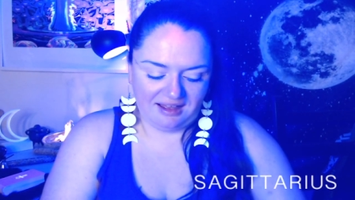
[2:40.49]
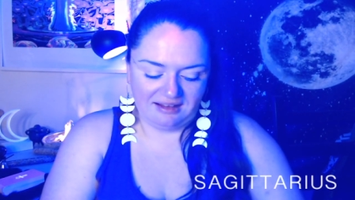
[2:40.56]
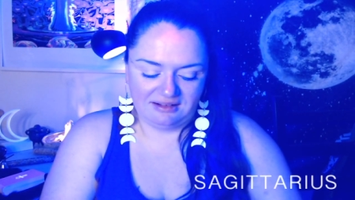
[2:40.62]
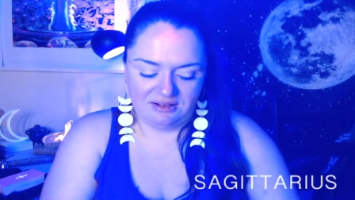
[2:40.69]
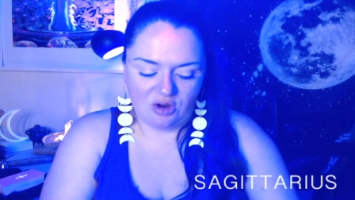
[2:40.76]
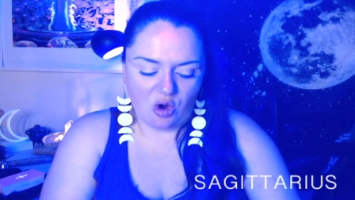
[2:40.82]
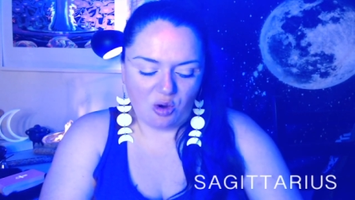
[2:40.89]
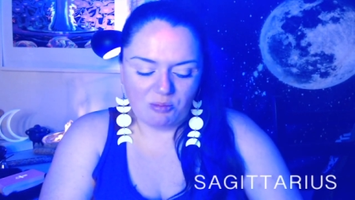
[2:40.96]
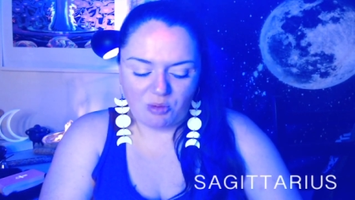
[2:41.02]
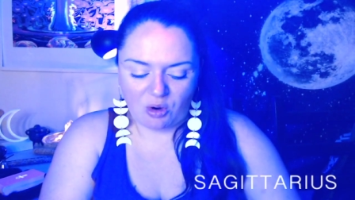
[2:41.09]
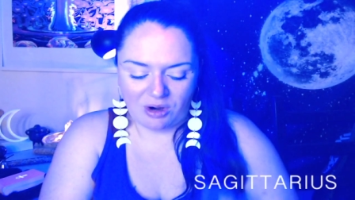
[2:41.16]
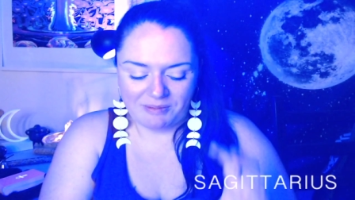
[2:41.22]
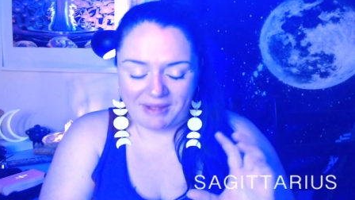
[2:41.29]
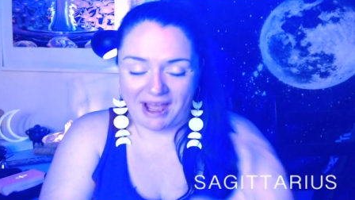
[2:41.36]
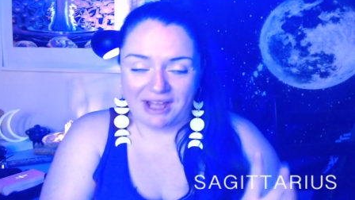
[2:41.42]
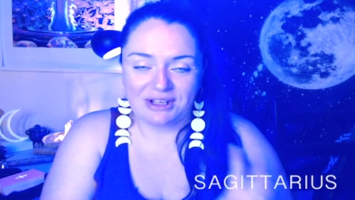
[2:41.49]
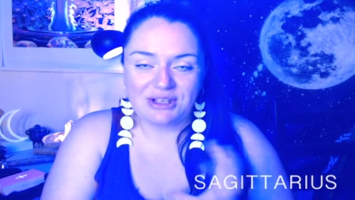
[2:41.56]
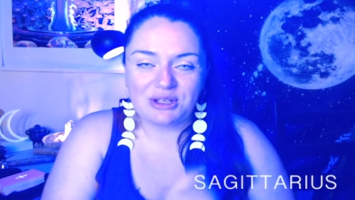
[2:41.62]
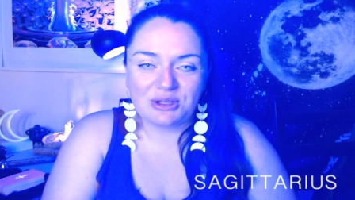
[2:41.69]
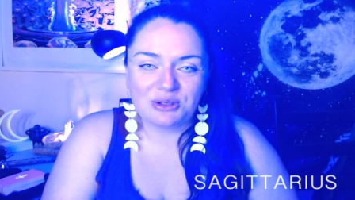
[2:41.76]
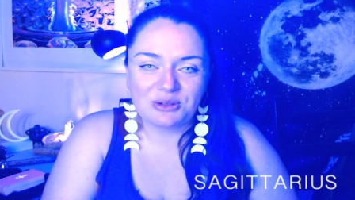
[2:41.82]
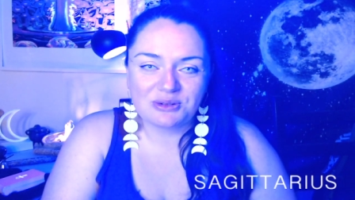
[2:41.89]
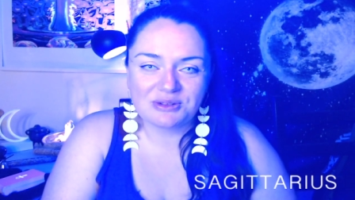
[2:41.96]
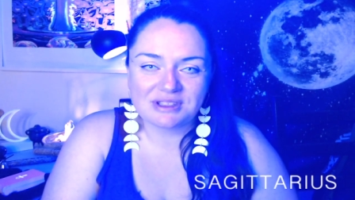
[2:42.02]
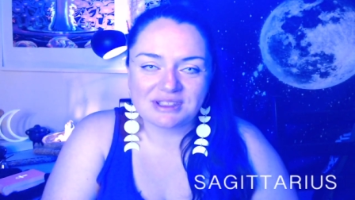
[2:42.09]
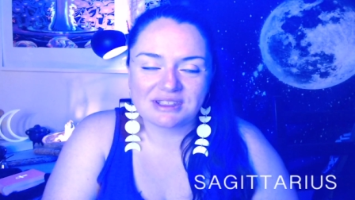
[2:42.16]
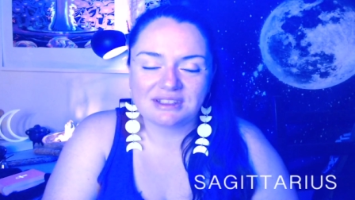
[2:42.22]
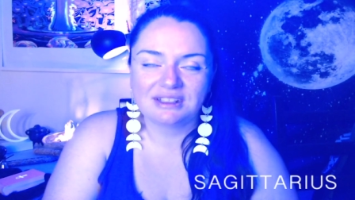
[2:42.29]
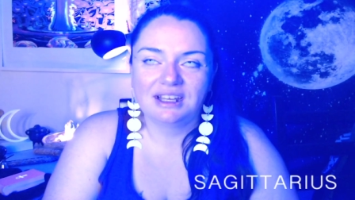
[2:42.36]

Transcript: No more bad news.